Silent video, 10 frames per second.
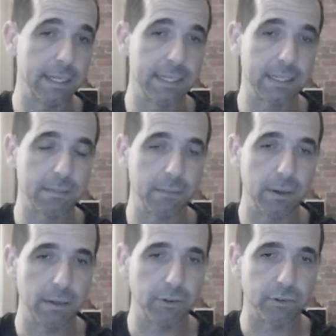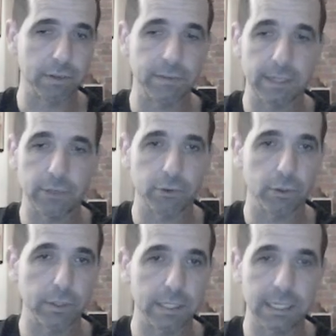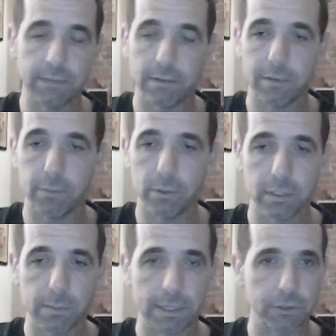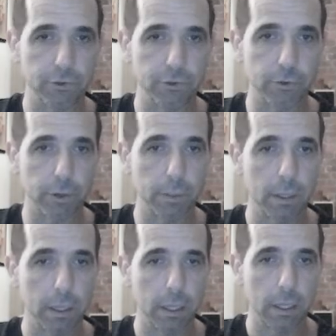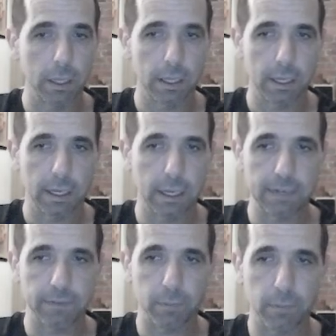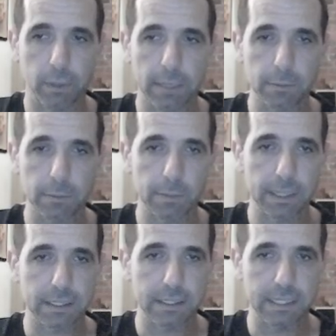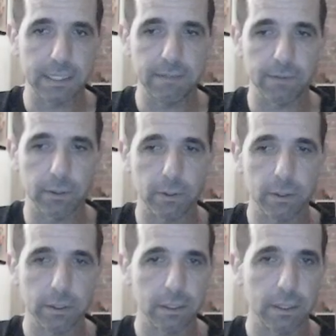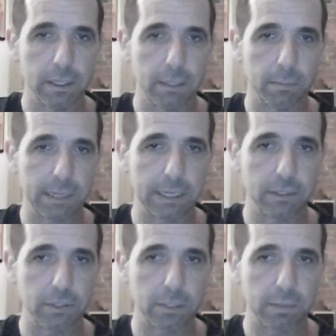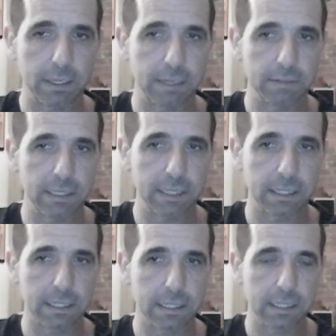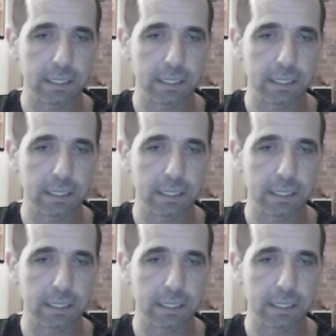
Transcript: That's trivially drawn. The c5 pawn's about to drop. And if white comes back to d4, black can just play f6.